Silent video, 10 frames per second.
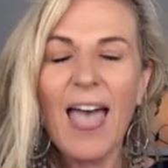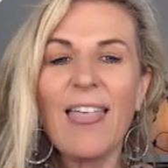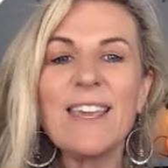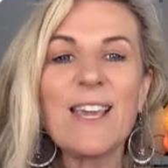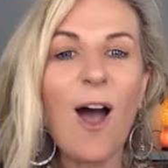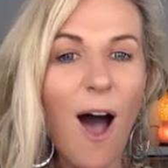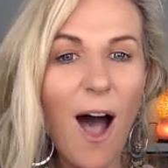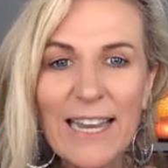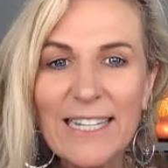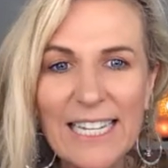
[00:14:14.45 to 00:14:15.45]
The
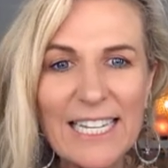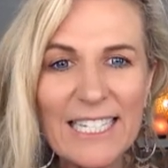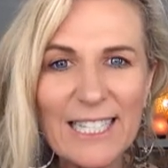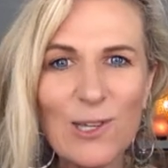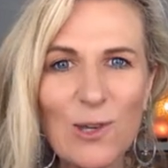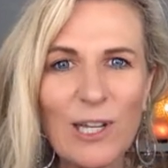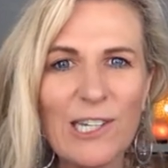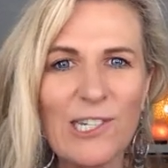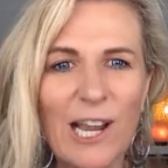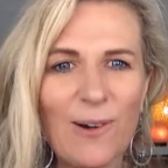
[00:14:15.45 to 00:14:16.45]
ideas that you
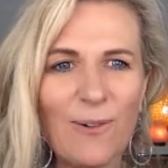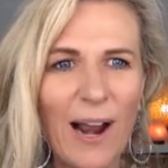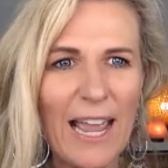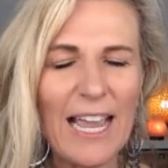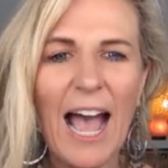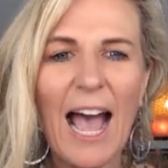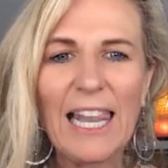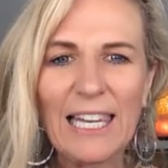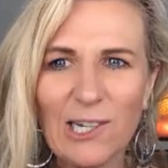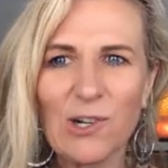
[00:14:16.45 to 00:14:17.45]
can generate are
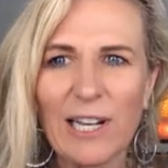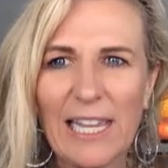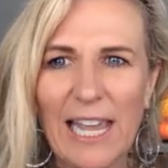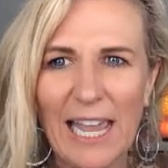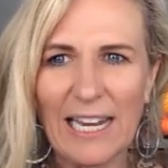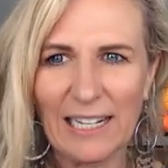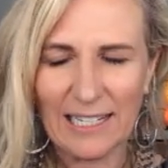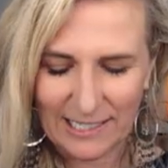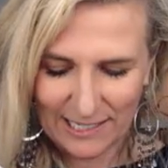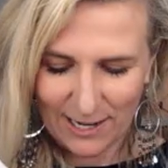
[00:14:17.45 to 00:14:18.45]
literally
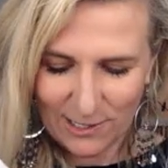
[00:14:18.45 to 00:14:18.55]
endless.